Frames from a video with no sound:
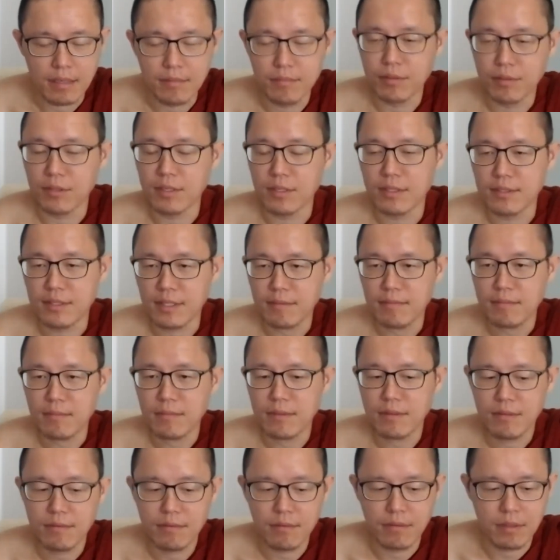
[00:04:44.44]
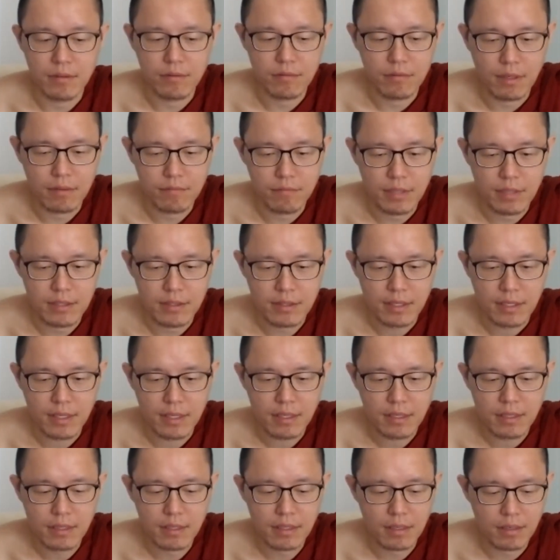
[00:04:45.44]
Buddhism, when we
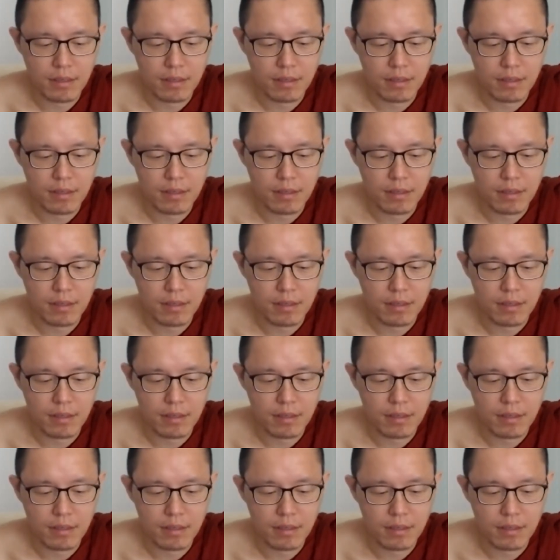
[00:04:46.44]
say